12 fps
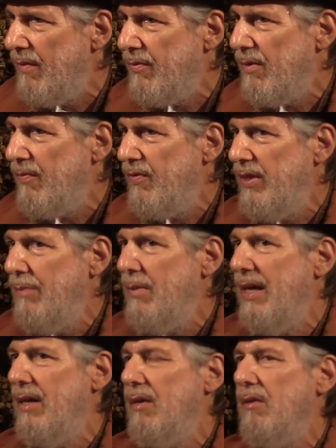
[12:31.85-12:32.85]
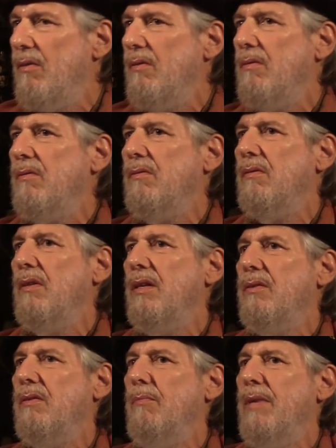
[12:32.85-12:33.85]
of the female
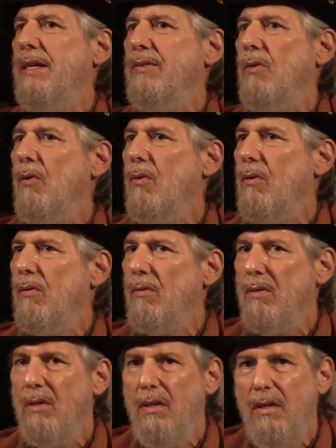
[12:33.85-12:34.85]
that the men all